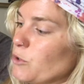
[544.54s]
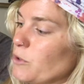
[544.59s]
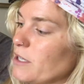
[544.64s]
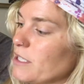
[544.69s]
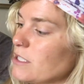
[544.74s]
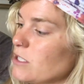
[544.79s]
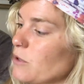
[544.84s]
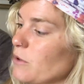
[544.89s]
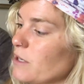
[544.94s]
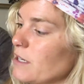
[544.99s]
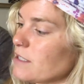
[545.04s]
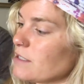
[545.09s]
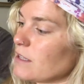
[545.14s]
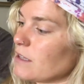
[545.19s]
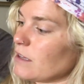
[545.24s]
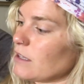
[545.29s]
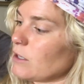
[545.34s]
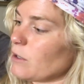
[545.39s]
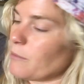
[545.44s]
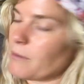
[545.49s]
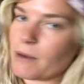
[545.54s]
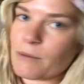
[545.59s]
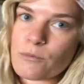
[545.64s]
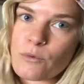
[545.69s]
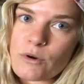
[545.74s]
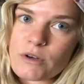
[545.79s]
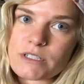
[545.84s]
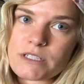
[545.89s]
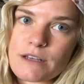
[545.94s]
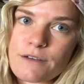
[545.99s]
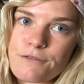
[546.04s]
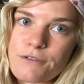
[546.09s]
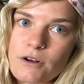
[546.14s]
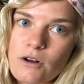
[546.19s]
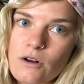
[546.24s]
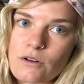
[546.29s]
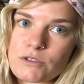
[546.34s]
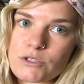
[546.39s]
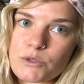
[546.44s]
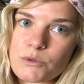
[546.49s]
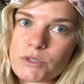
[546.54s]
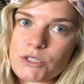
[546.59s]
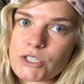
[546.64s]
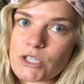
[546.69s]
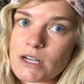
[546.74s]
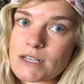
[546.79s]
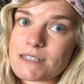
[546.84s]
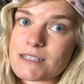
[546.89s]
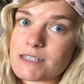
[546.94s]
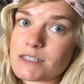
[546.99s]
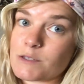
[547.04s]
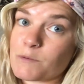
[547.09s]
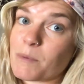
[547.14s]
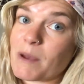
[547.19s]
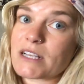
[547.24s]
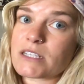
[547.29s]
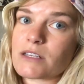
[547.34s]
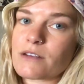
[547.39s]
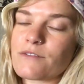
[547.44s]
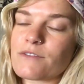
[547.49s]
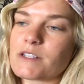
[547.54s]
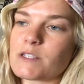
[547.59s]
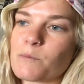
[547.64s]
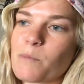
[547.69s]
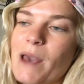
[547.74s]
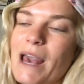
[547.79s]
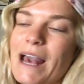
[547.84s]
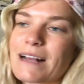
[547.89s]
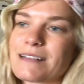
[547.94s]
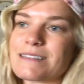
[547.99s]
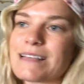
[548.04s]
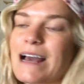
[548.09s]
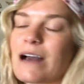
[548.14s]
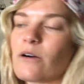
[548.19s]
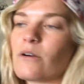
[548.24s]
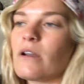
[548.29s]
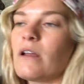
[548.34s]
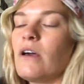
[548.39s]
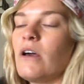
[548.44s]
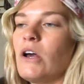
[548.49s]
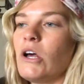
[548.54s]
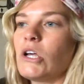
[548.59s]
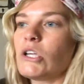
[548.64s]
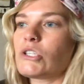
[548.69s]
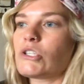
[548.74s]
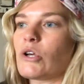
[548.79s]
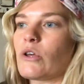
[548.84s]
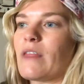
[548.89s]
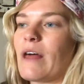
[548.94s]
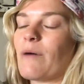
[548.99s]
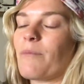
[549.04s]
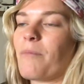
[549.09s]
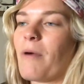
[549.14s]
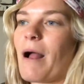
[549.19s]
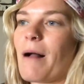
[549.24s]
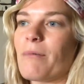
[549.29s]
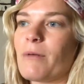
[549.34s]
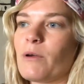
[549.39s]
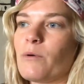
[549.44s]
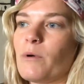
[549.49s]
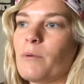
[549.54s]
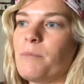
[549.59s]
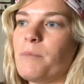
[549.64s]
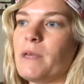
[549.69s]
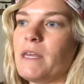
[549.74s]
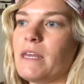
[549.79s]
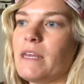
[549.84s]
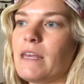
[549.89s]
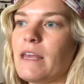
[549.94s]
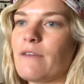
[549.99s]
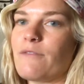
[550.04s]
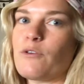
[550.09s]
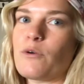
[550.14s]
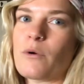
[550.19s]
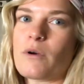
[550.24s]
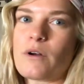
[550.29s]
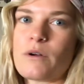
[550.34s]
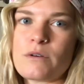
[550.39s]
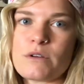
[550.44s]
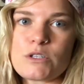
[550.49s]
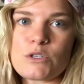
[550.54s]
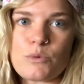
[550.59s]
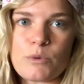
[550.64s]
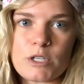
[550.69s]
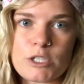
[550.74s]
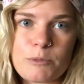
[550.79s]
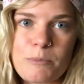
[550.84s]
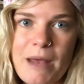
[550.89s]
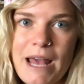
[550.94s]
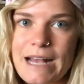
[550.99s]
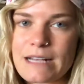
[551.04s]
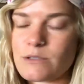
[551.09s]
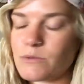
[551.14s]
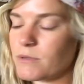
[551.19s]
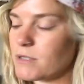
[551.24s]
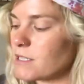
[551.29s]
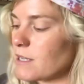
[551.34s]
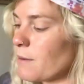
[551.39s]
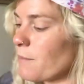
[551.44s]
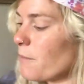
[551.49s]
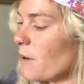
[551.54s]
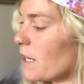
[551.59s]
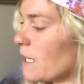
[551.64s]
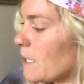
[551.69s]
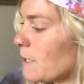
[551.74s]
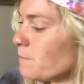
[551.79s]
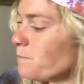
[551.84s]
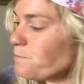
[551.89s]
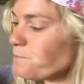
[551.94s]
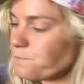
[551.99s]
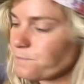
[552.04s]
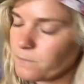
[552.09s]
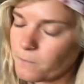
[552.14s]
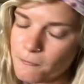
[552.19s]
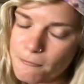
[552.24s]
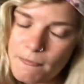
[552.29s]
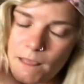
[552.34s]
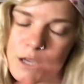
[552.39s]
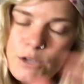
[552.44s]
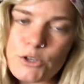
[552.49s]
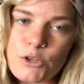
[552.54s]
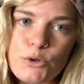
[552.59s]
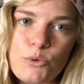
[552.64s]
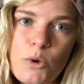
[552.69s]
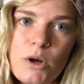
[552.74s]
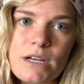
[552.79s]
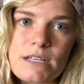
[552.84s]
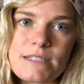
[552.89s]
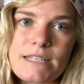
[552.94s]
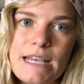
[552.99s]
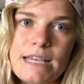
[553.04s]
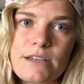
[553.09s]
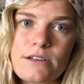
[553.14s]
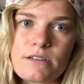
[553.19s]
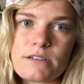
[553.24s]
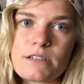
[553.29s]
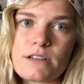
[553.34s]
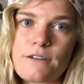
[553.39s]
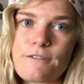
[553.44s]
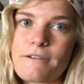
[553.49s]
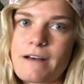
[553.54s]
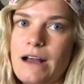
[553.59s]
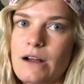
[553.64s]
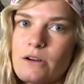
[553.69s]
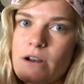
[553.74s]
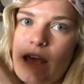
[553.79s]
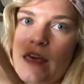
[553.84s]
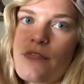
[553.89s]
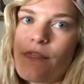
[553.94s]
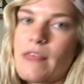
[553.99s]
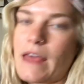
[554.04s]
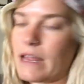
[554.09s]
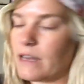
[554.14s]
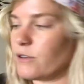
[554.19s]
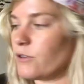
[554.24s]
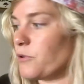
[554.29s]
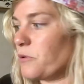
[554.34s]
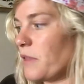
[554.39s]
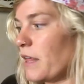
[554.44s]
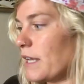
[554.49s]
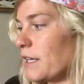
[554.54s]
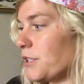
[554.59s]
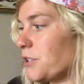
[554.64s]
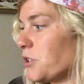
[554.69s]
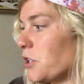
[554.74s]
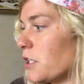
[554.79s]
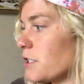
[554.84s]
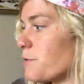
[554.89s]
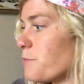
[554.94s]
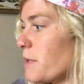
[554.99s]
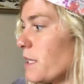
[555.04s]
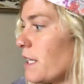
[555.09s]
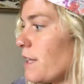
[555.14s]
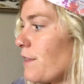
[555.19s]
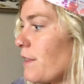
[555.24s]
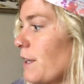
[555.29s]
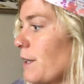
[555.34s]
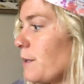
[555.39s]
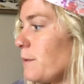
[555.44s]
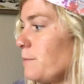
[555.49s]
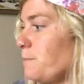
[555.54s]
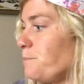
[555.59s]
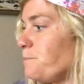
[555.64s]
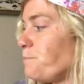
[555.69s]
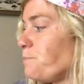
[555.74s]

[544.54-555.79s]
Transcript: to it, so it is a little bit more difficult to adjust, especially if it's packed out. So that probably would be, if you were going to switch packs with somebody, you'd want to take your stuff out and then do that adjustment in there.